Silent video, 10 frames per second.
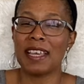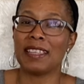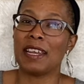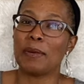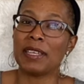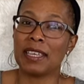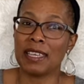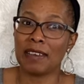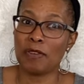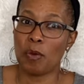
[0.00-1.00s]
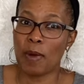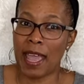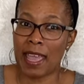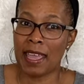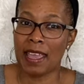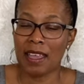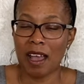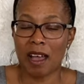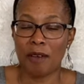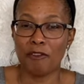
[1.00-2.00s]
that I want to give away
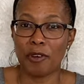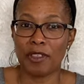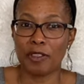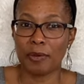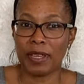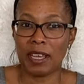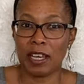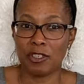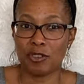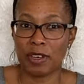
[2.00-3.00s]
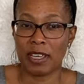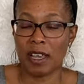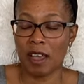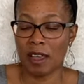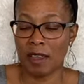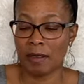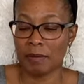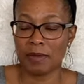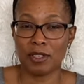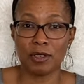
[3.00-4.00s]
for the 300,
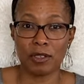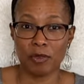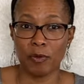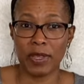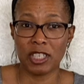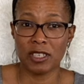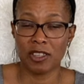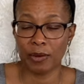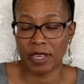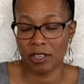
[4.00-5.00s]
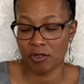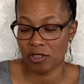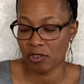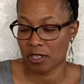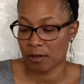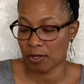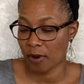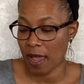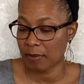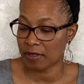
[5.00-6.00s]
reaching 300
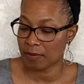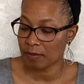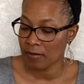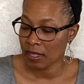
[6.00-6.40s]
subscribers.